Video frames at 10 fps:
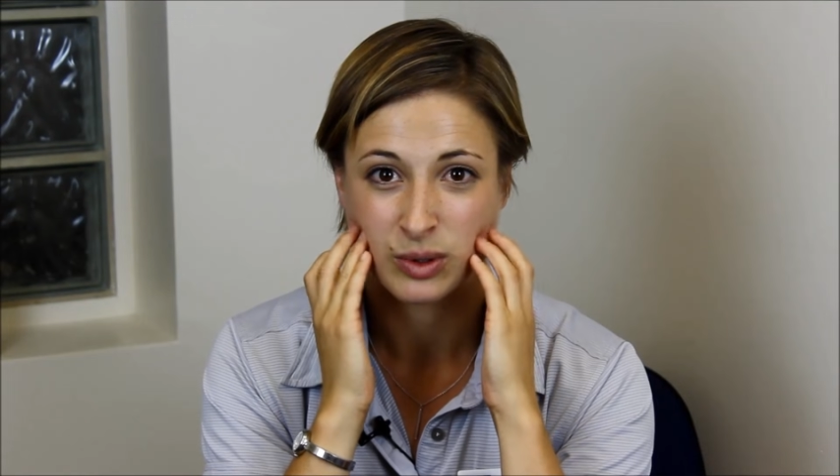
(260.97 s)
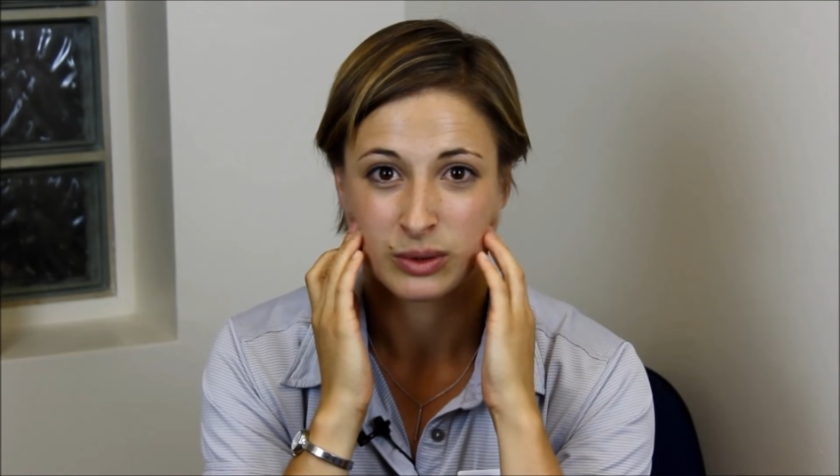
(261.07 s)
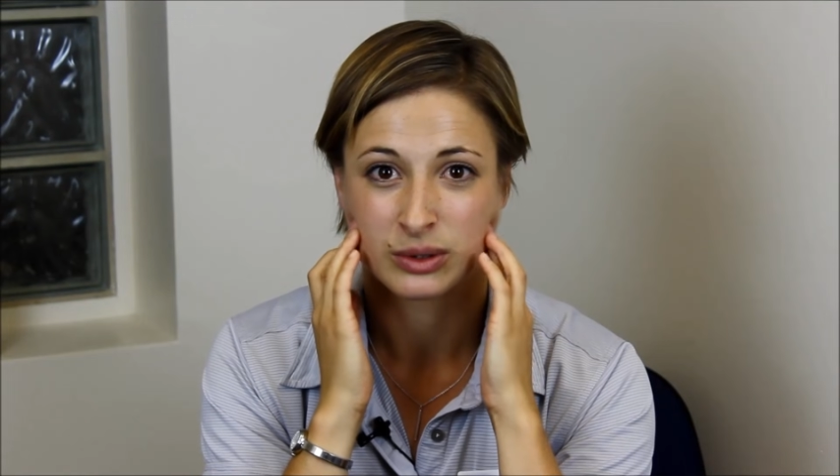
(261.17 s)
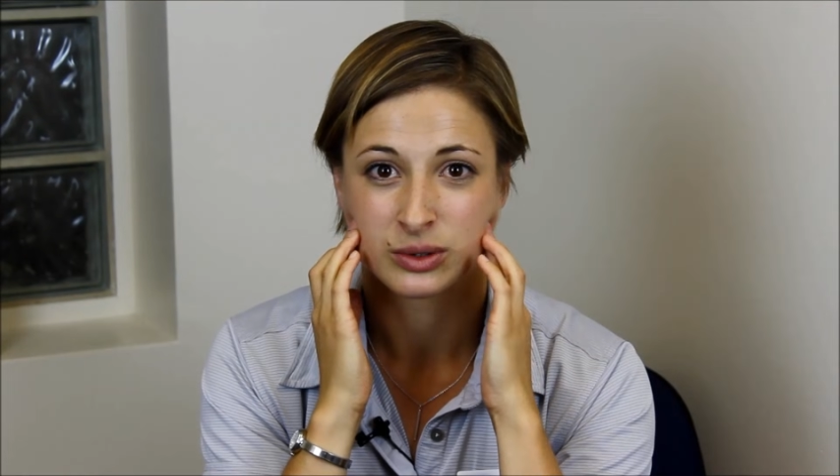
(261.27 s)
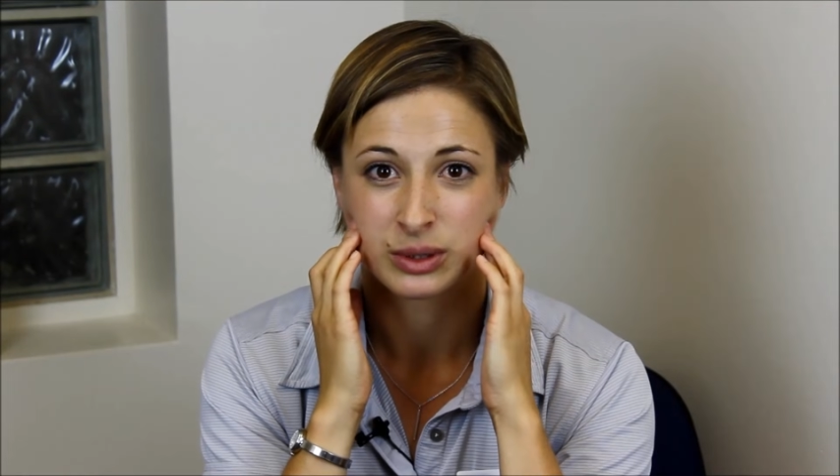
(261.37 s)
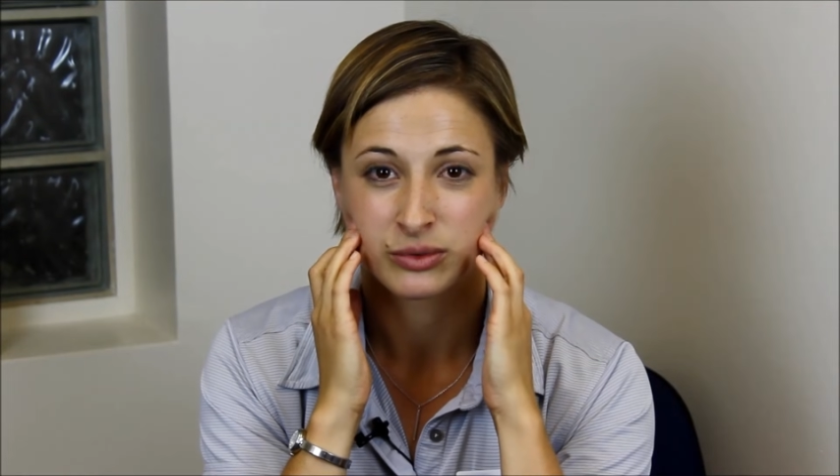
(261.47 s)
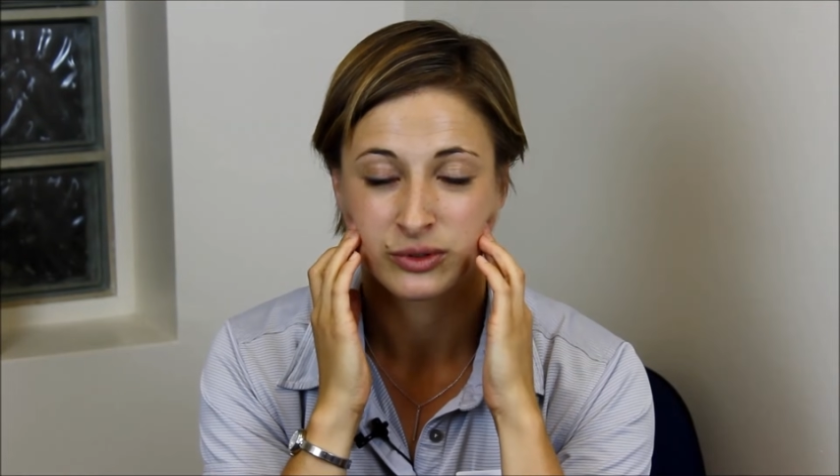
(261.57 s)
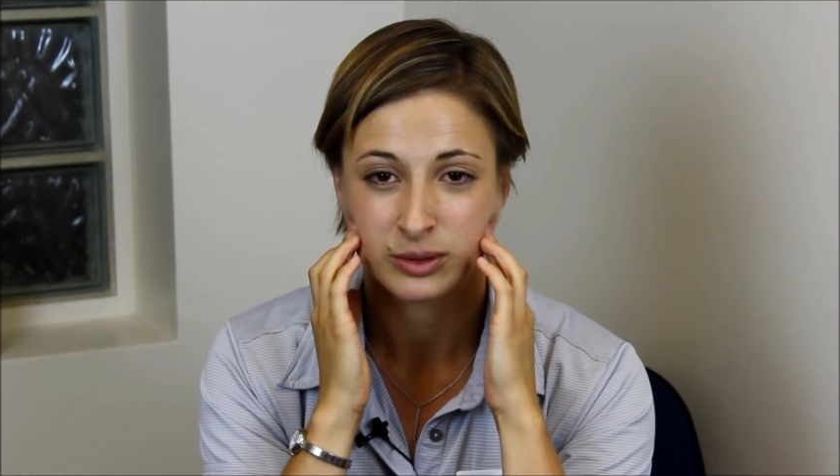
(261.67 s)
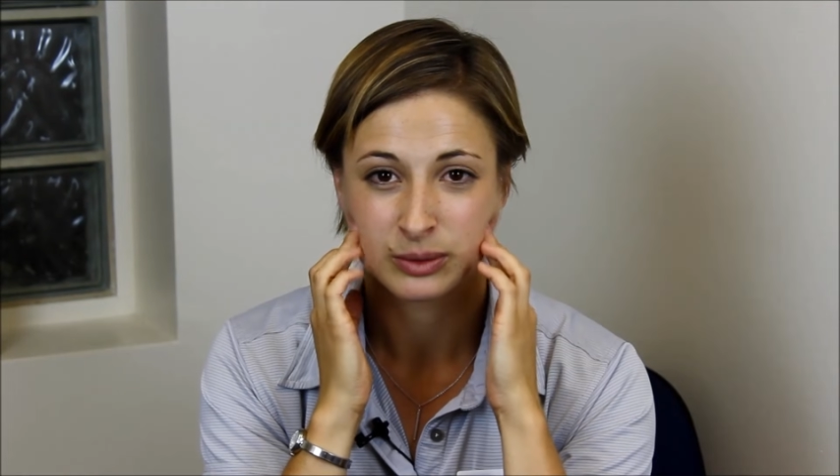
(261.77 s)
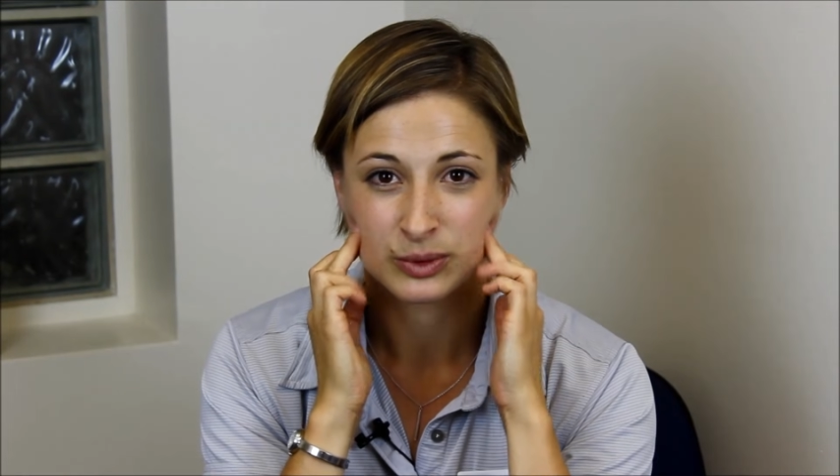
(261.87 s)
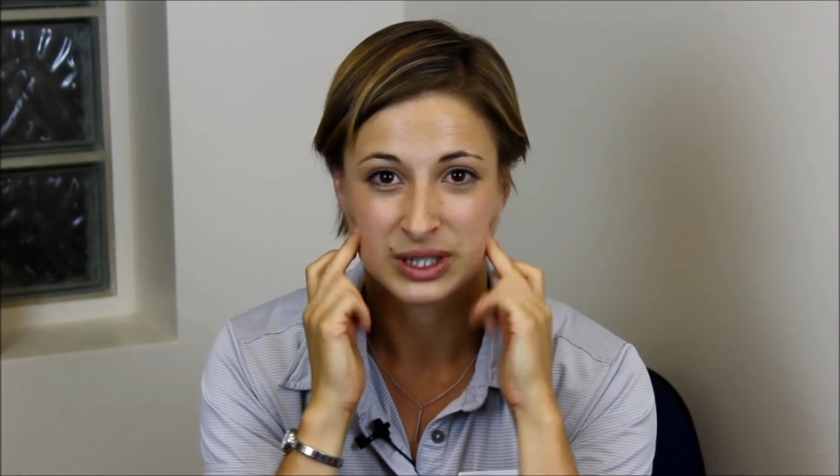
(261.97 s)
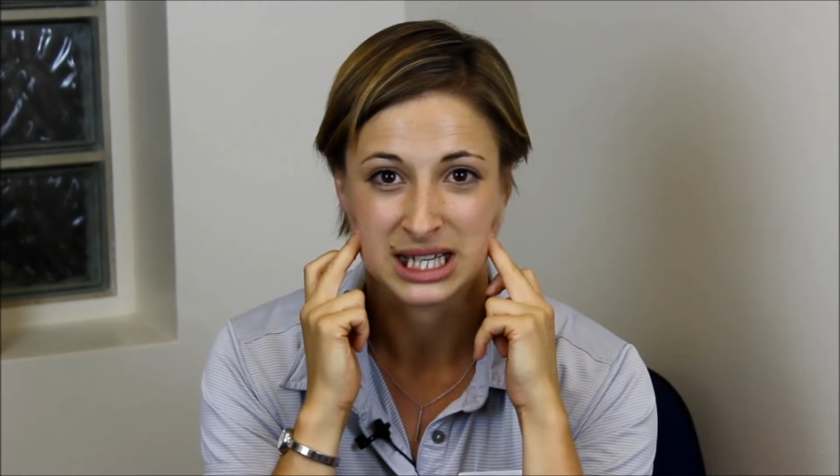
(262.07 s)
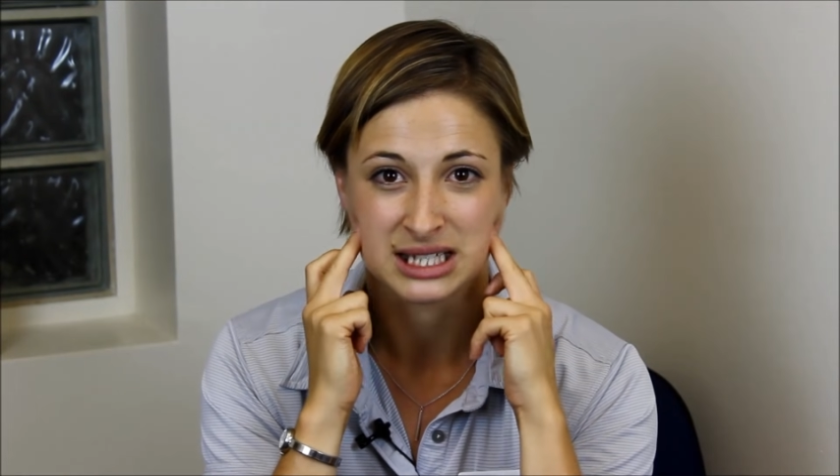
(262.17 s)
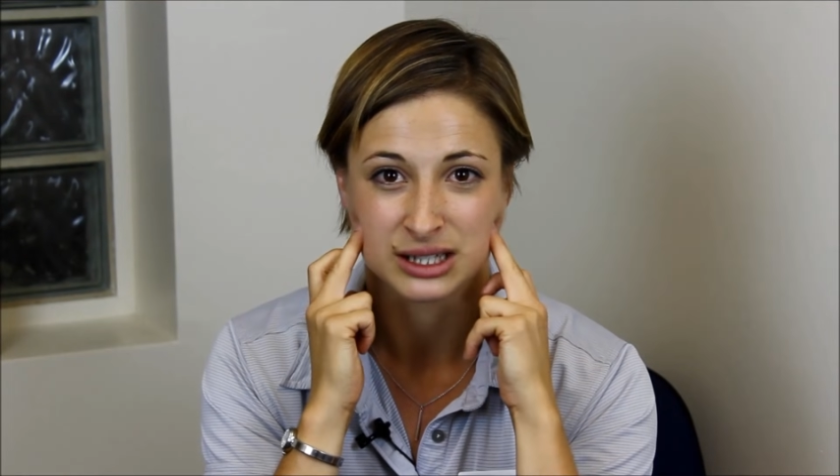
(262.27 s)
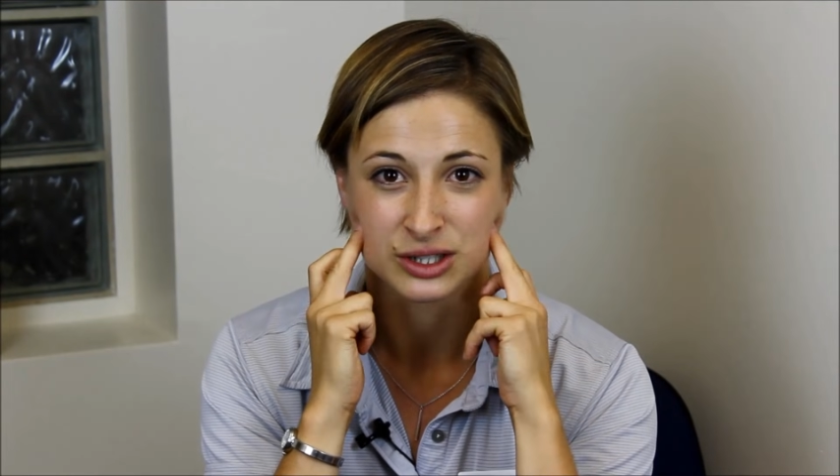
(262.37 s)
what we were doing before when we're
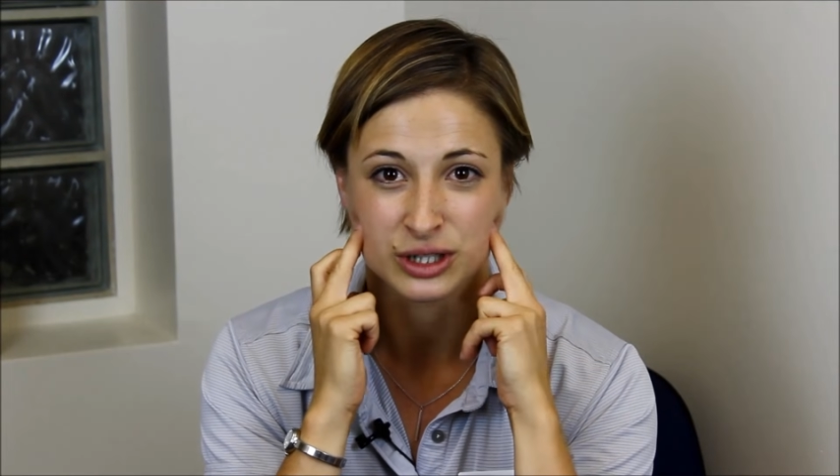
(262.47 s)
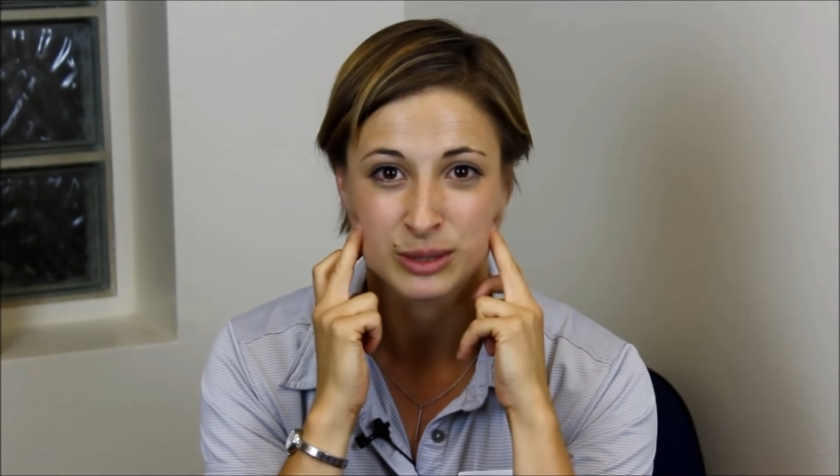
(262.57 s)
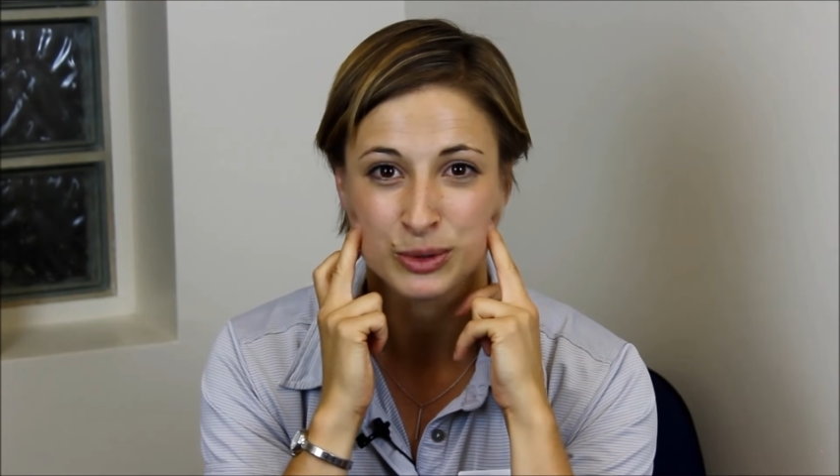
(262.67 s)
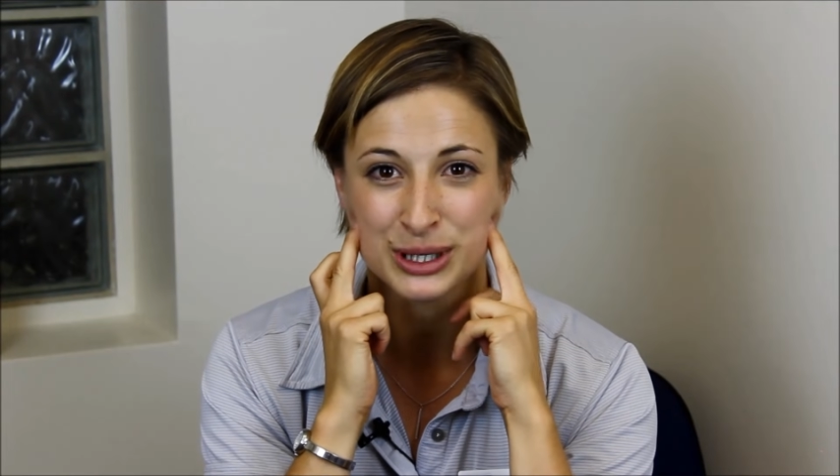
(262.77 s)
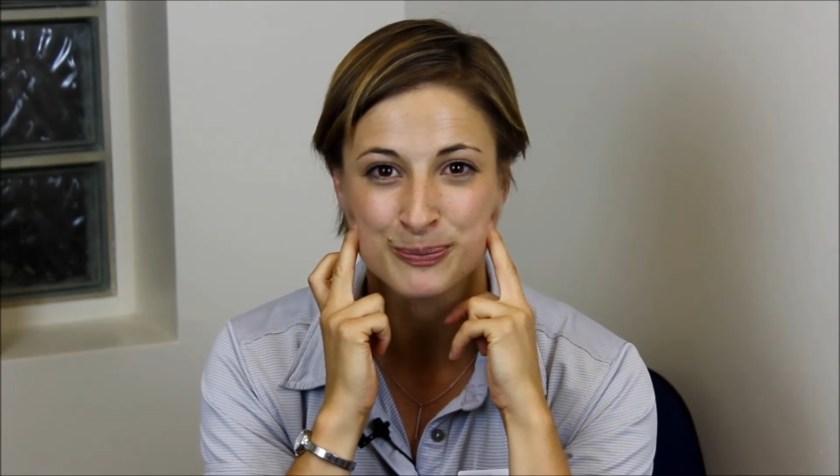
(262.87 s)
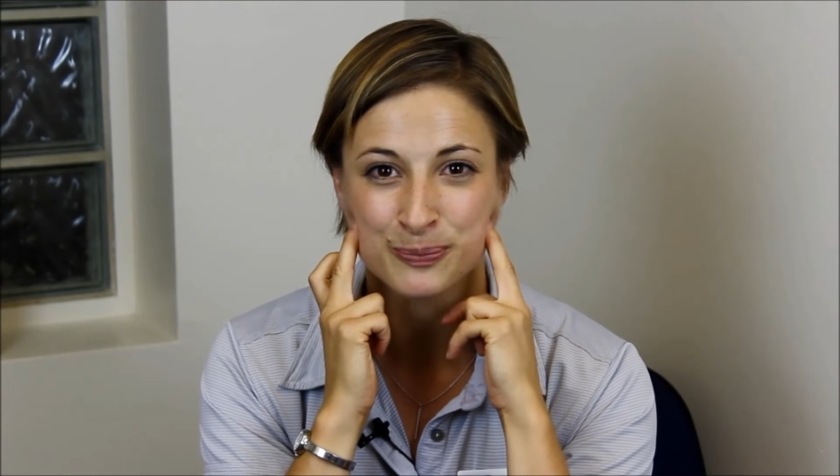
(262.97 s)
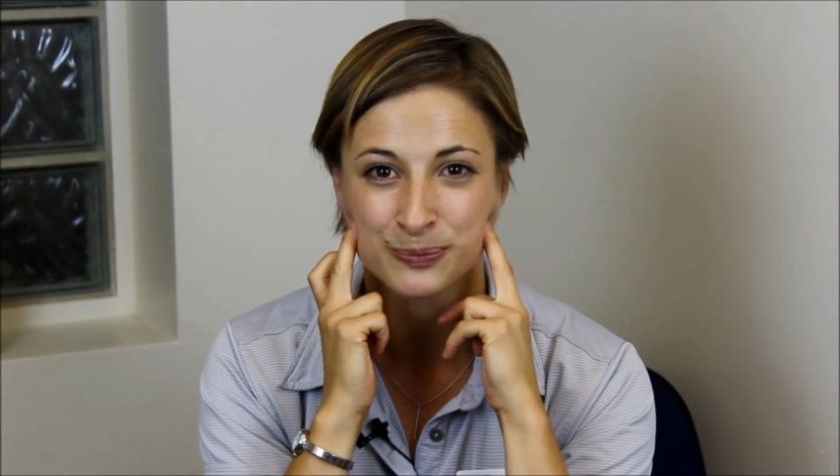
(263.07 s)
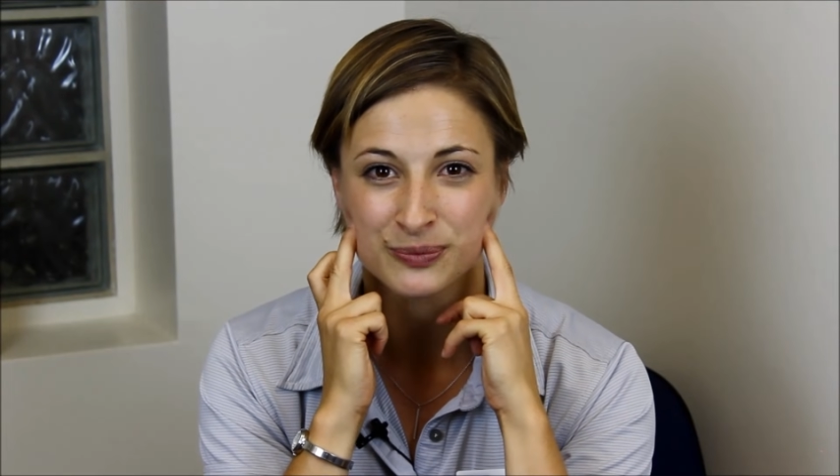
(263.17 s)
releasing the trigger point,